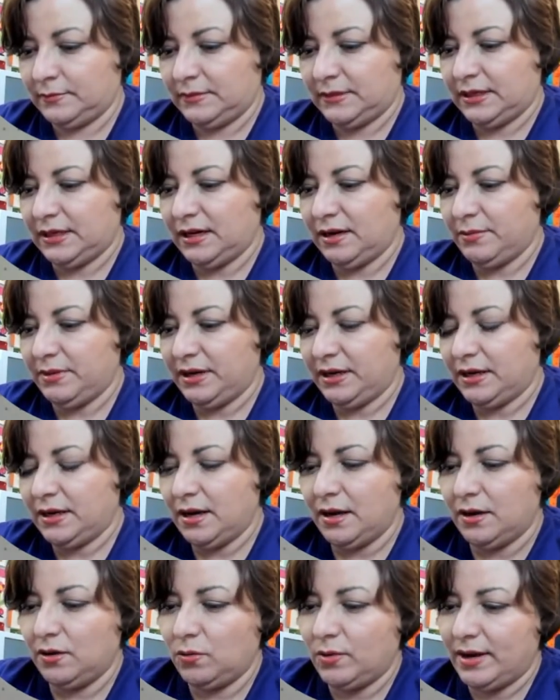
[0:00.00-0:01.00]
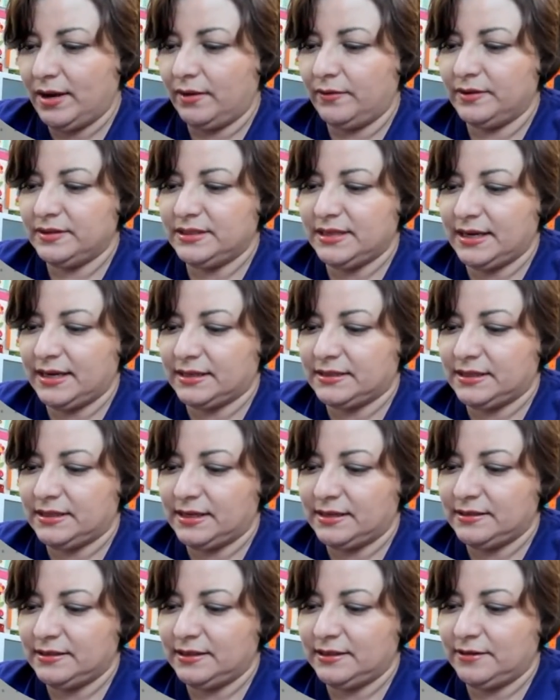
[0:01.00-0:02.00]
And I'm going to cut away all this
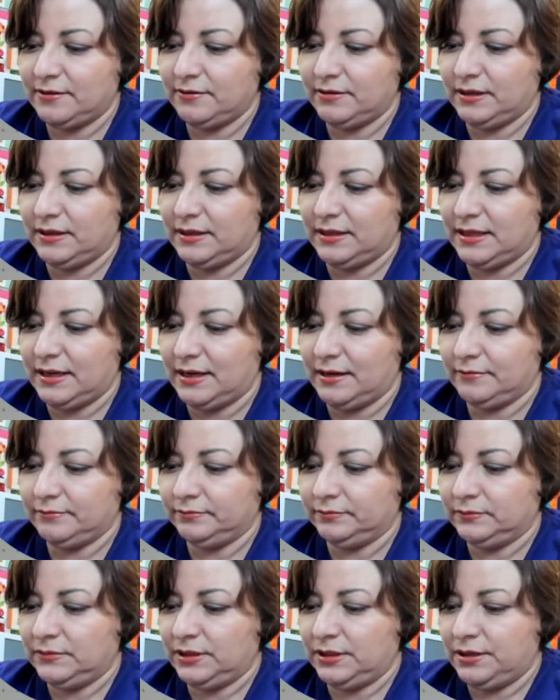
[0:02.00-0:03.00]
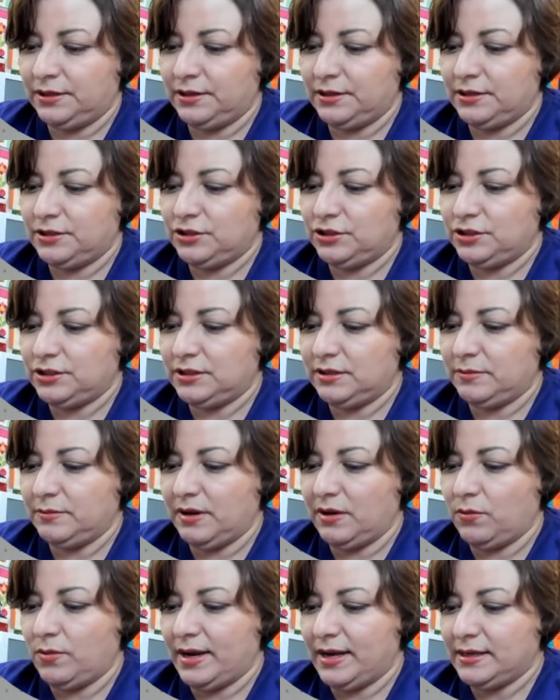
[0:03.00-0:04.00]
excess. I don't need that. It's just in
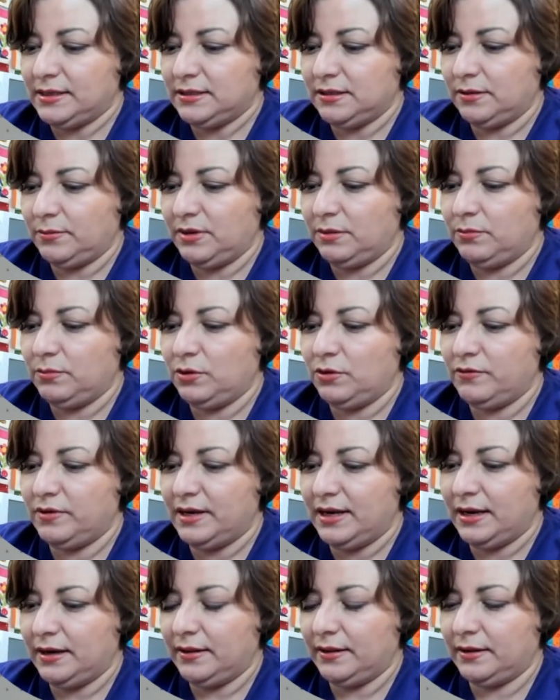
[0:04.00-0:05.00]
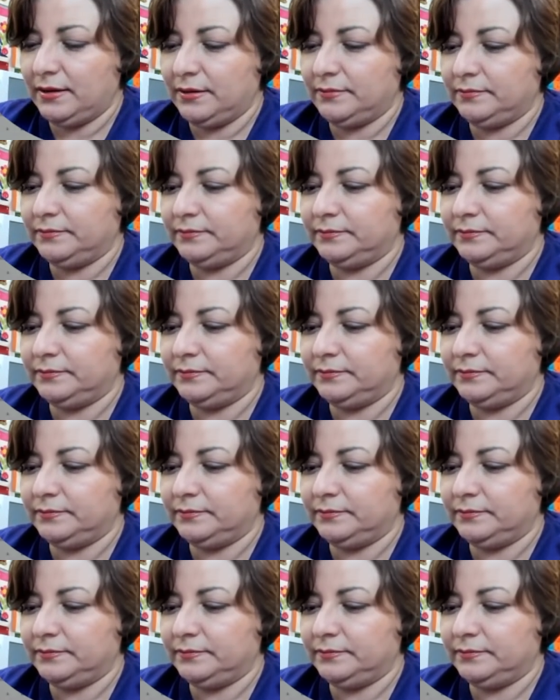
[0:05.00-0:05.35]
my way. So I'm going to move it out of there.